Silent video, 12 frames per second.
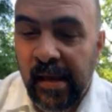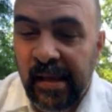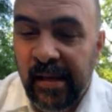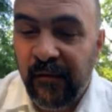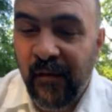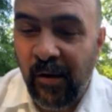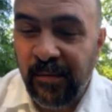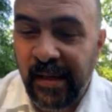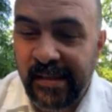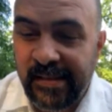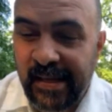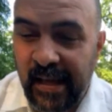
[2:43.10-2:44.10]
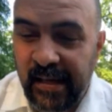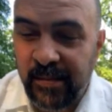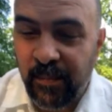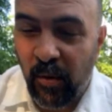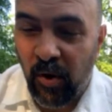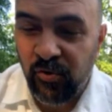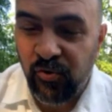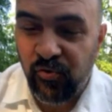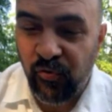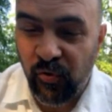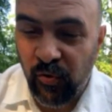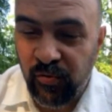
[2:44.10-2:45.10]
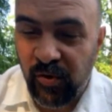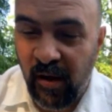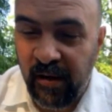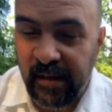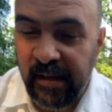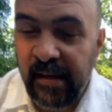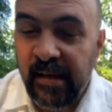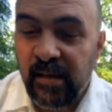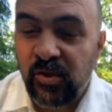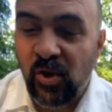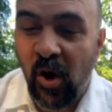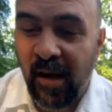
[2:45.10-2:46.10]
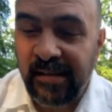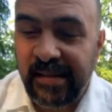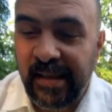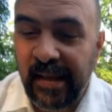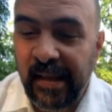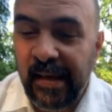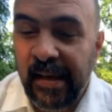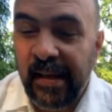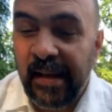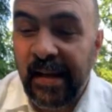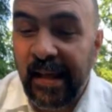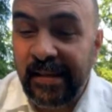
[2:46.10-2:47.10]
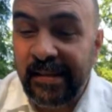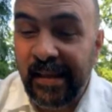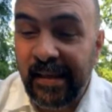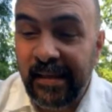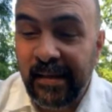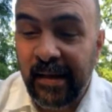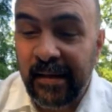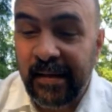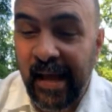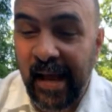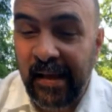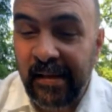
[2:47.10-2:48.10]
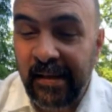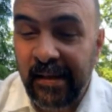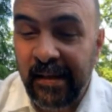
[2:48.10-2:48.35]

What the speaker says: He found a tennis ball, drooled on it, tossed it, licked it again.